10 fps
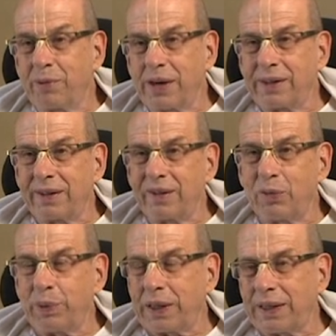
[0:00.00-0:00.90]
practically
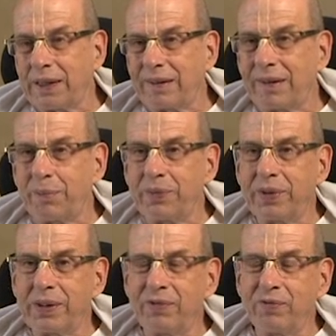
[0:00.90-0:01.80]
speaking, except
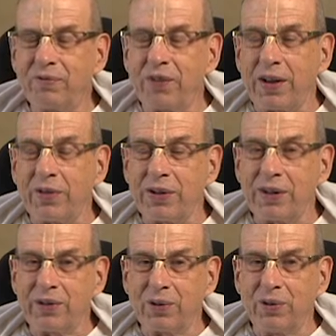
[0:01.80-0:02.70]
faith in
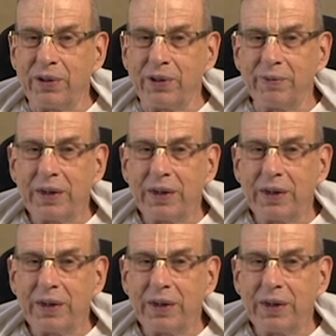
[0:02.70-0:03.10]
his order.